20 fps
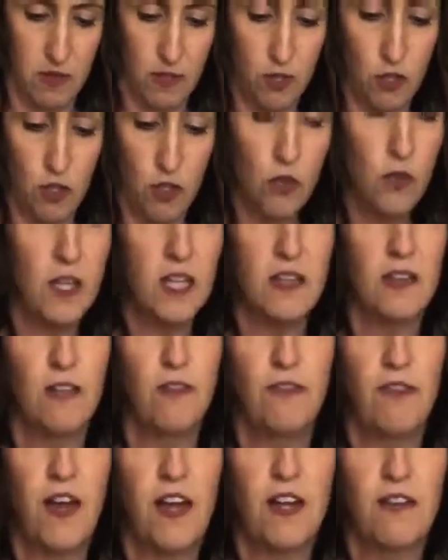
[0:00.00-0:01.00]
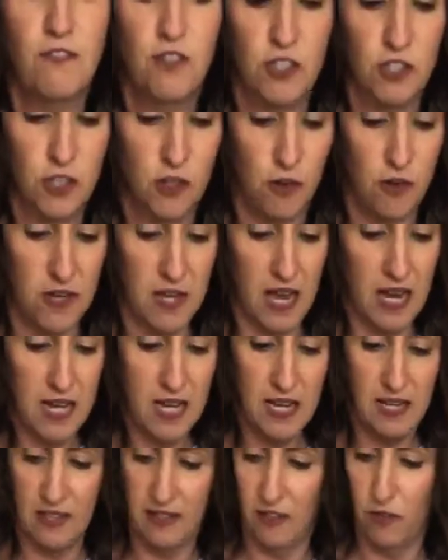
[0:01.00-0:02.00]
You get the fun of just
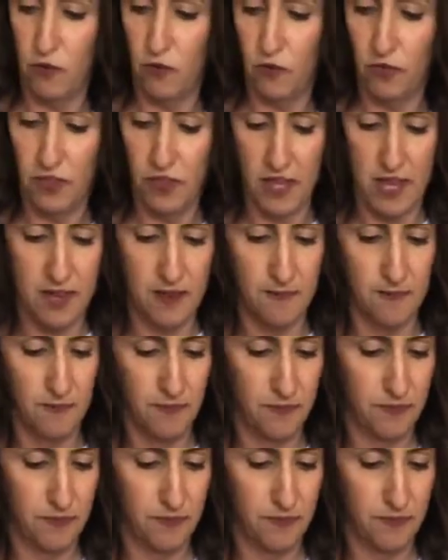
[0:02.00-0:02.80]
creating the whole thing.